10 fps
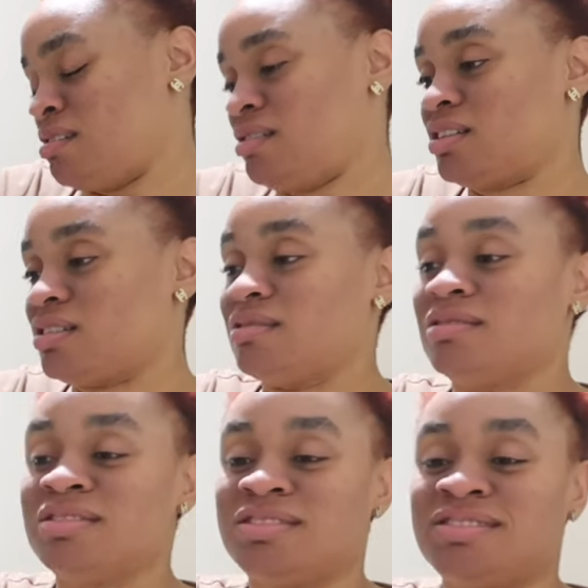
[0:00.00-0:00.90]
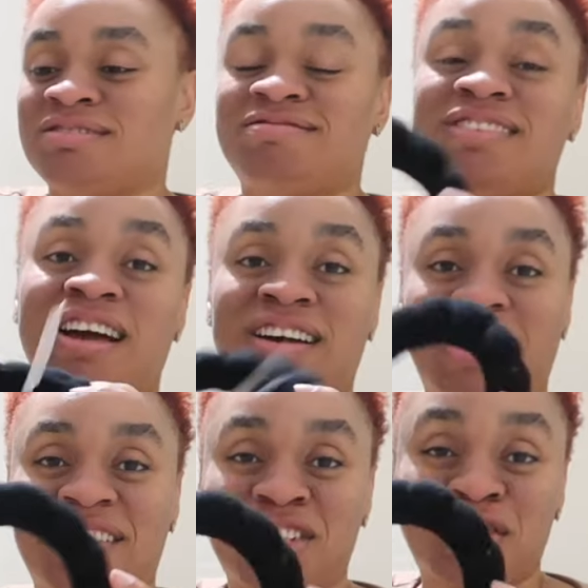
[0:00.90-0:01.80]
it's not yeah i
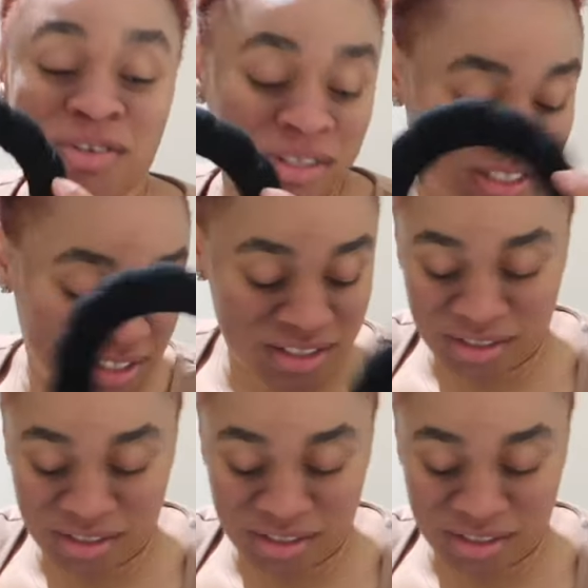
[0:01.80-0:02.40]
can't wait to rub this